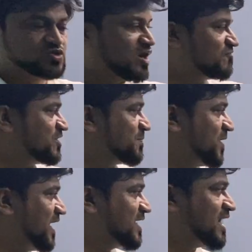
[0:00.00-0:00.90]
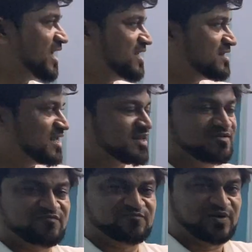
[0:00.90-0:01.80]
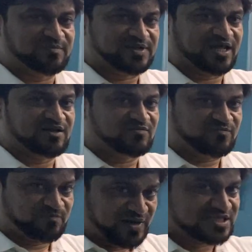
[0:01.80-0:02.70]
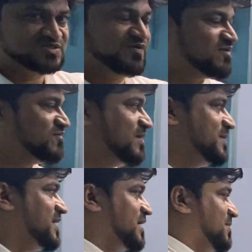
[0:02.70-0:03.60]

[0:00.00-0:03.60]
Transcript: So after paying 9 from 10, plus 1 will be the